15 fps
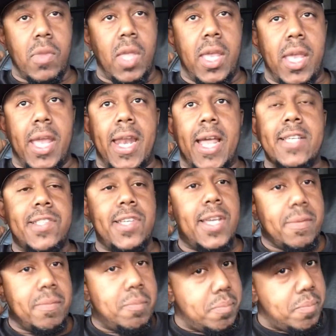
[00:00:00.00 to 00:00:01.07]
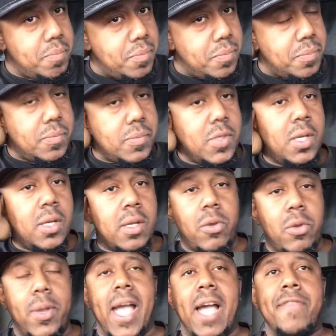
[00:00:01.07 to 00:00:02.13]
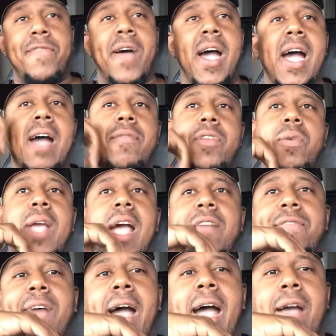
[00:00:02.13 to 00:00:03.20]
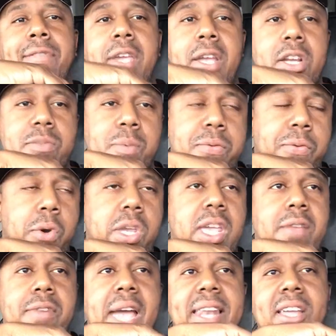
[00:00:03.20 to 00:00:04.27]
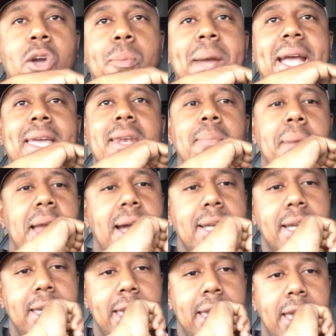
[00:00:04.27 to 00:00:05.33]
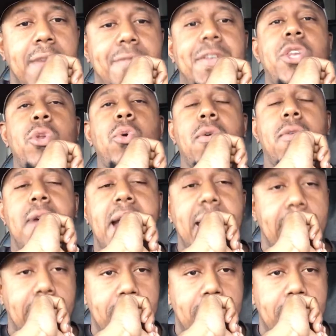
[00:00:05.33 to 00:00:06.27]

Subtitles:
yeah, that's it. You got 5 years before you even have to go back in the block again if you do it right.